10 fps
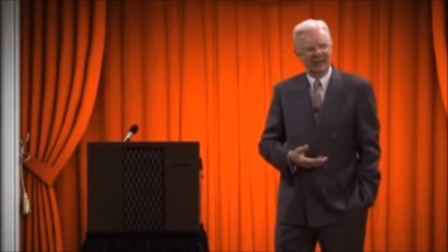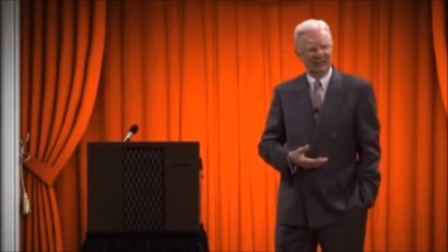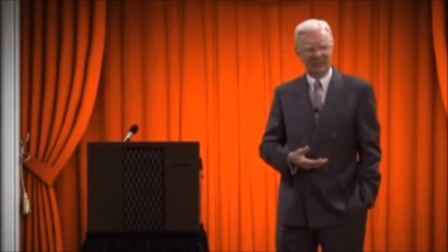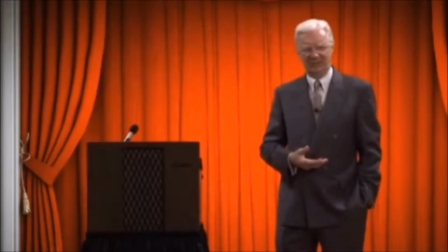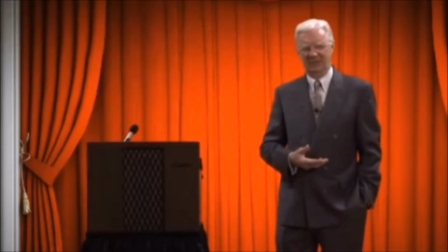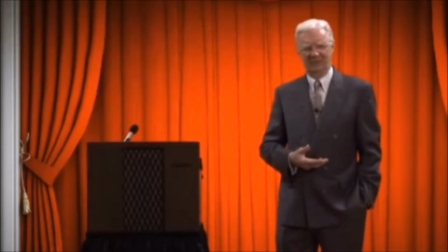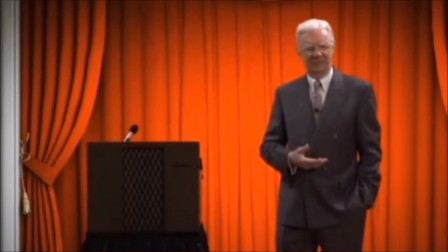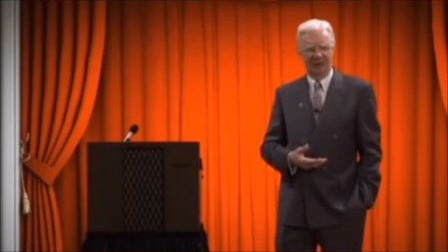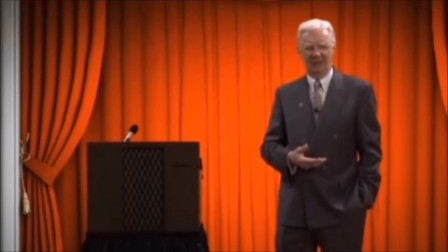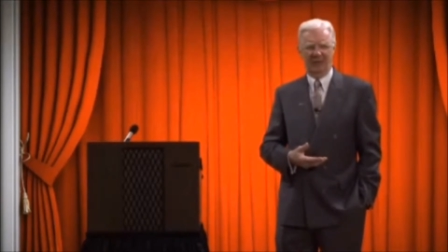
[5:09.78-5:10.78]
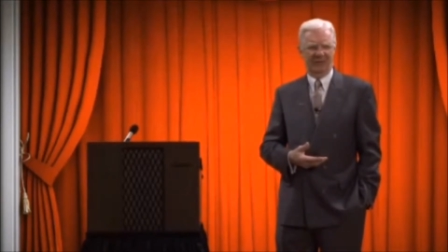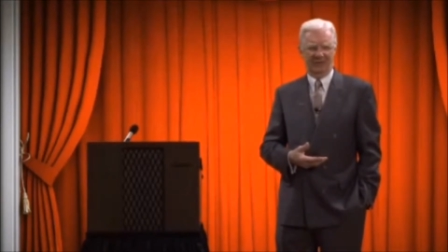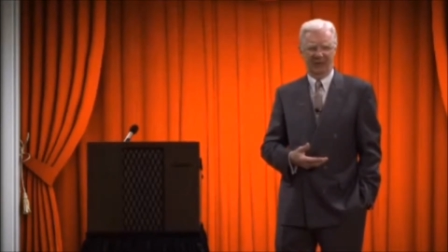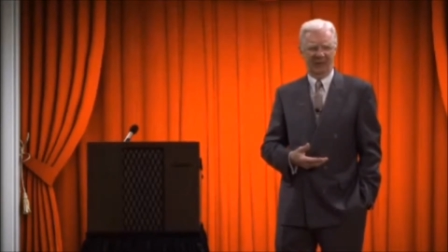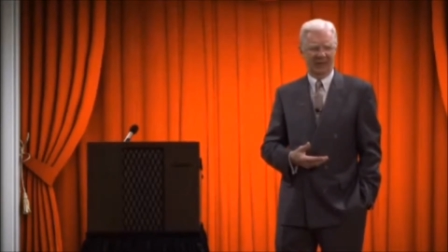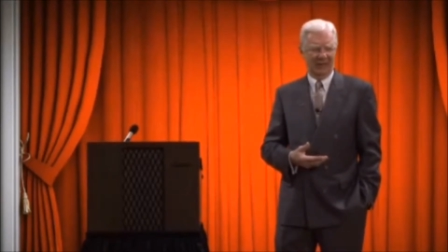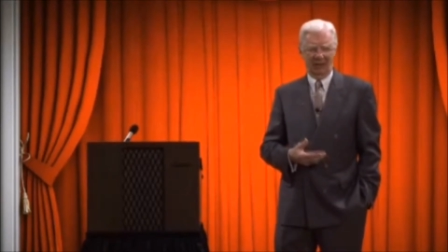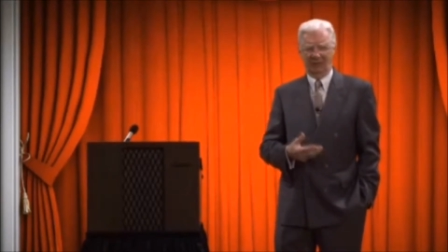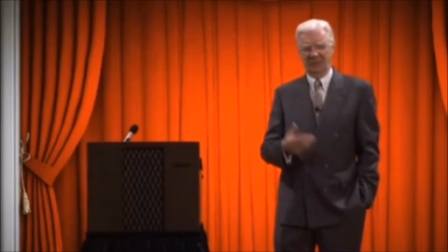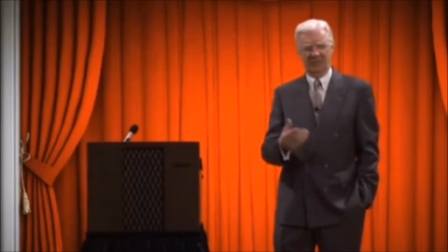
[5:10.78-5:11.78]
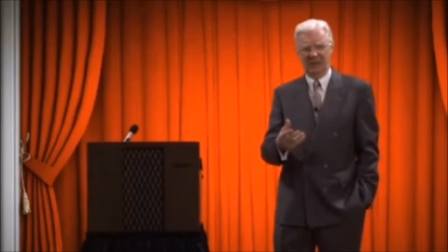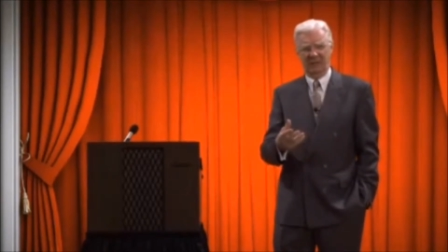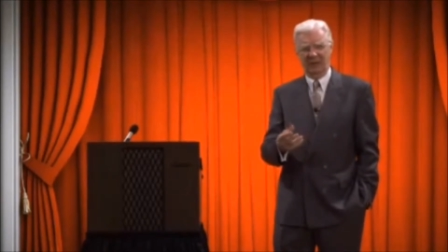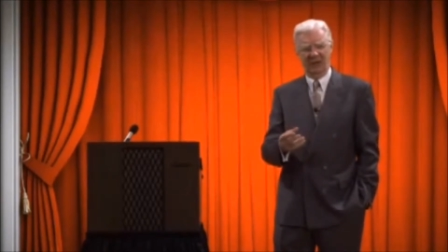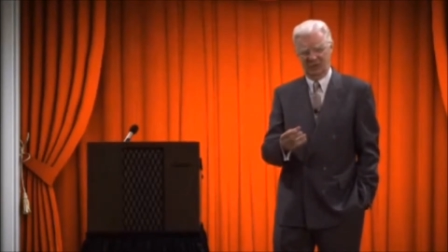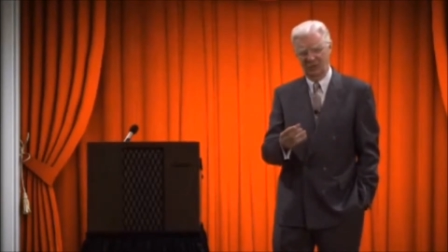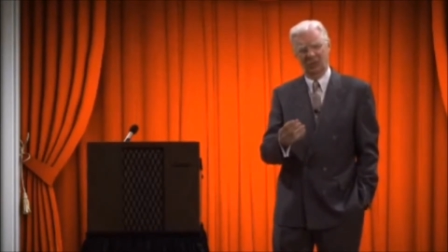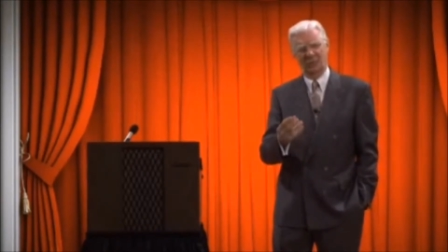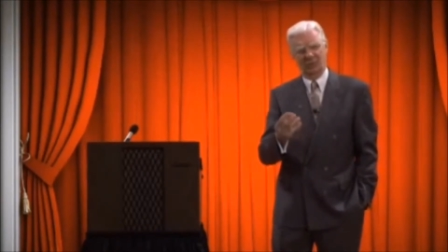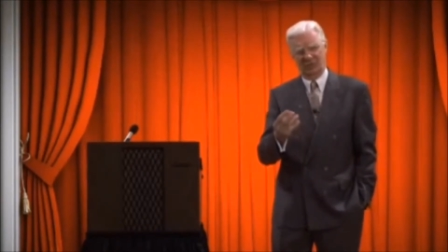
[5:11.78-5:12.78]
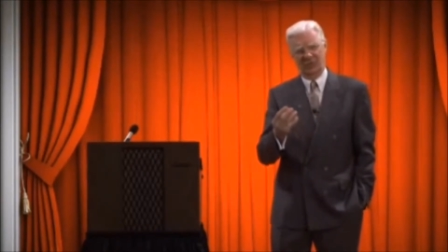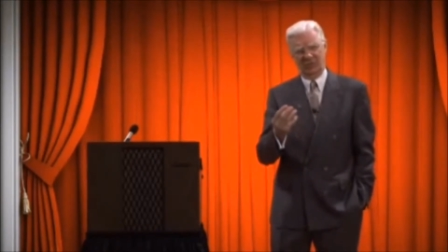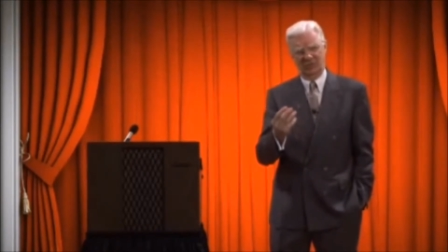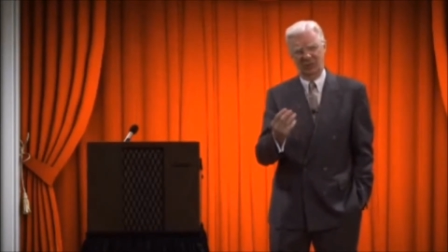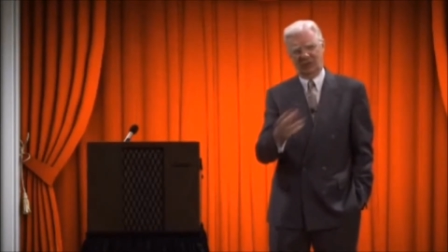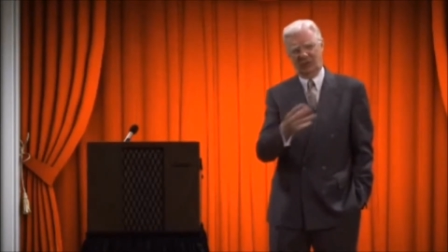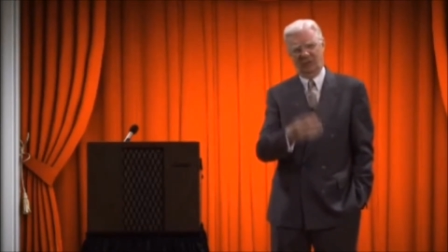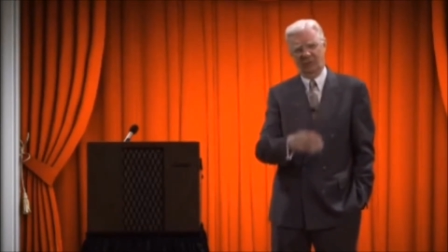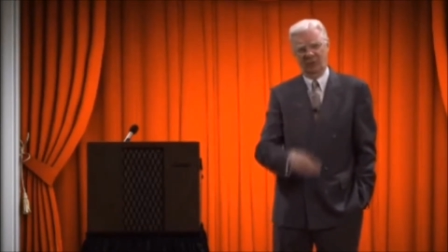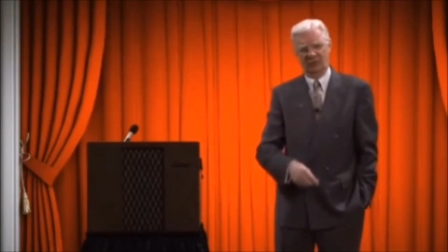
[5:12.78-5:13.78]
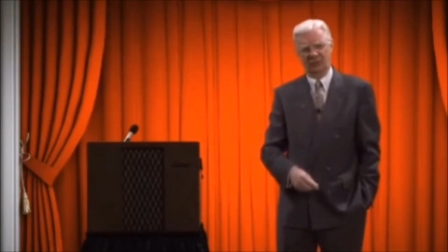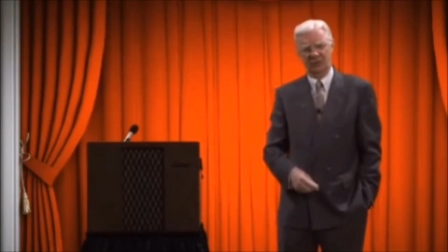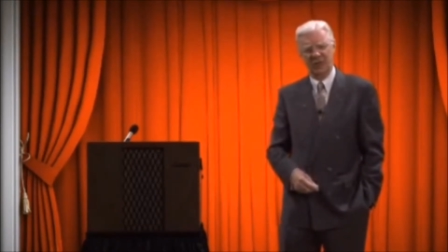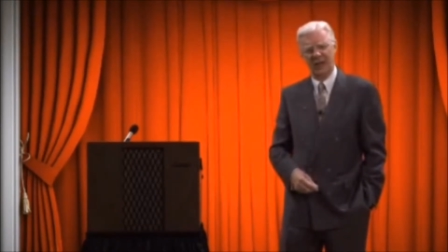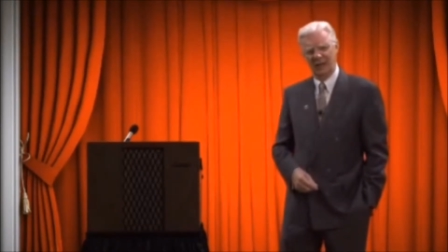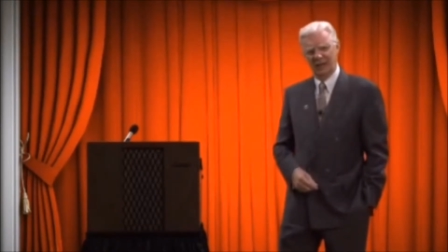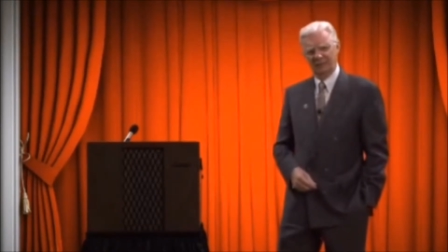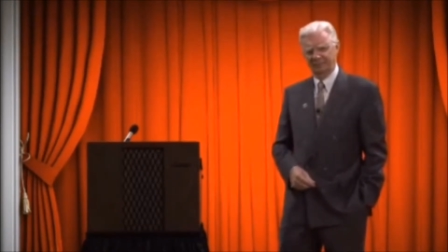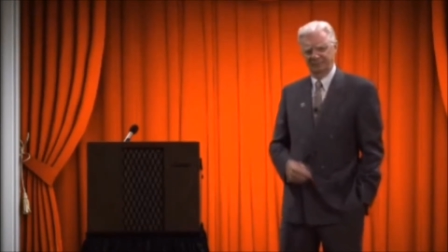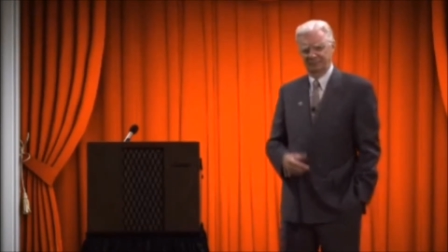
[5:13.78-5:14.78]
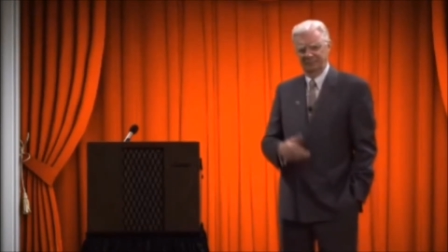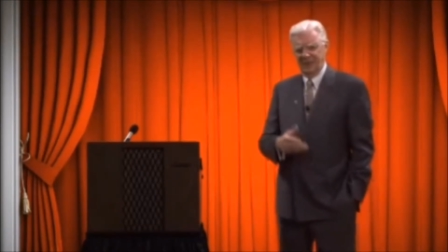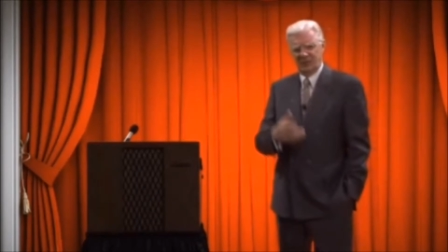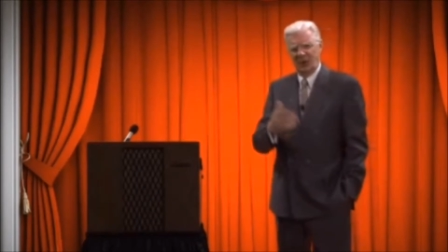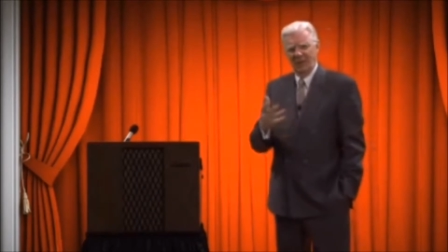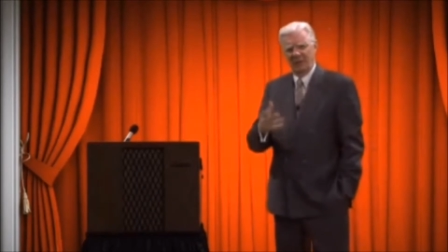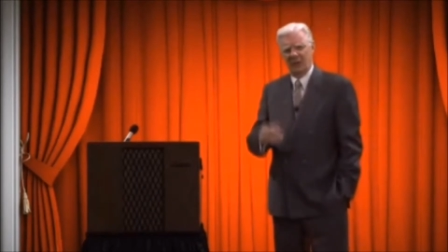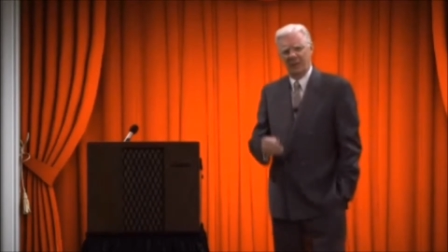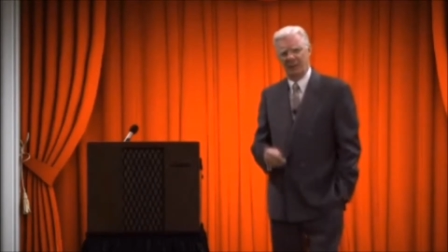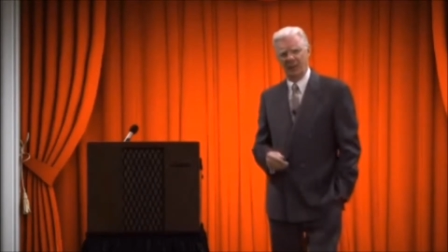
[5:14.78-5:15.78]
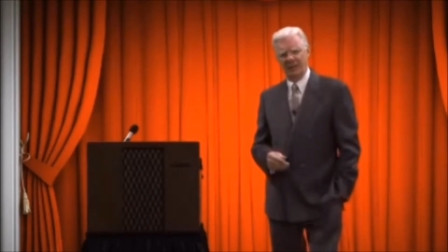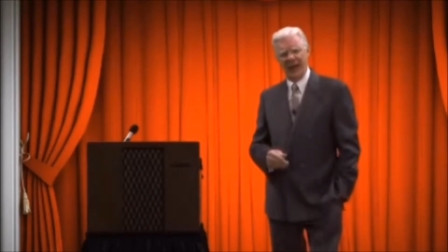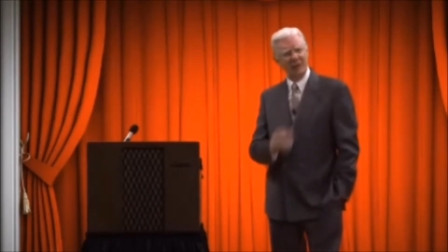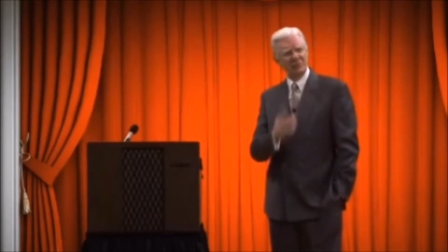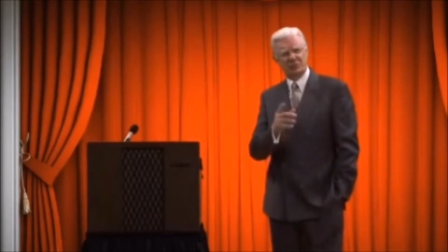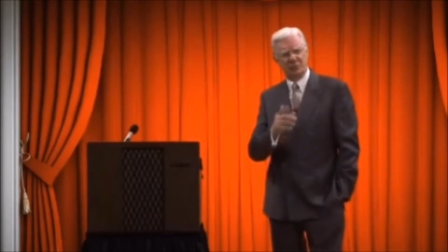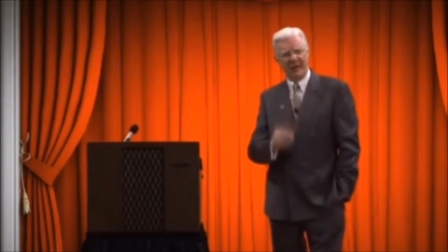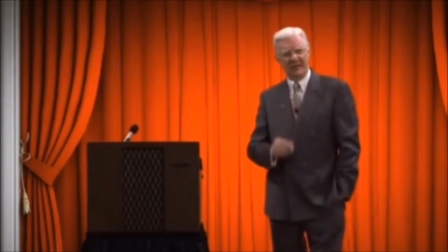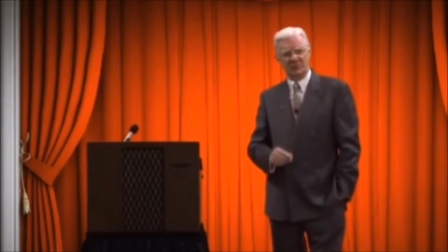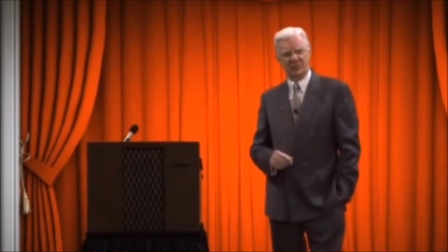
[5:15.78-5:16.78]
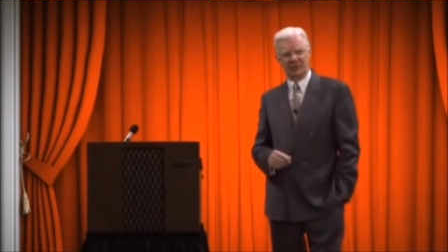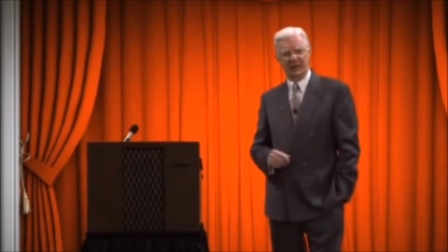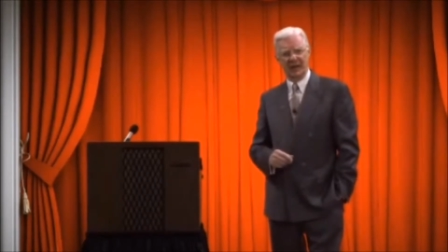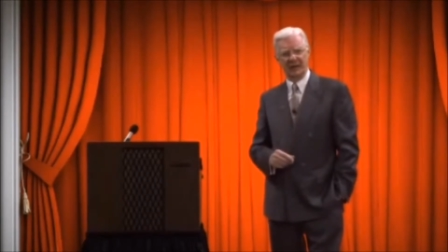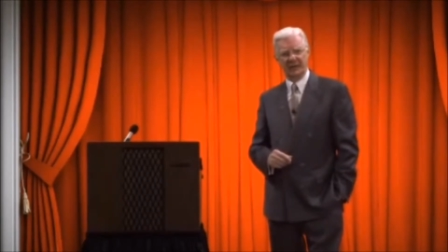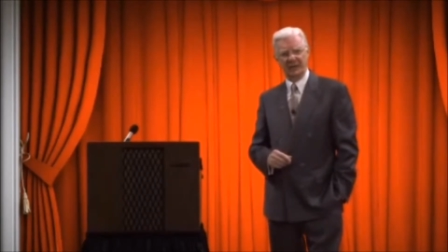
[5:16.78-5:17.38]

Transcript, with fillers: Guilt is a very, very, guilt and resentment are two of the most destructive emotions that you'll ever come up with. I was raised with guilt.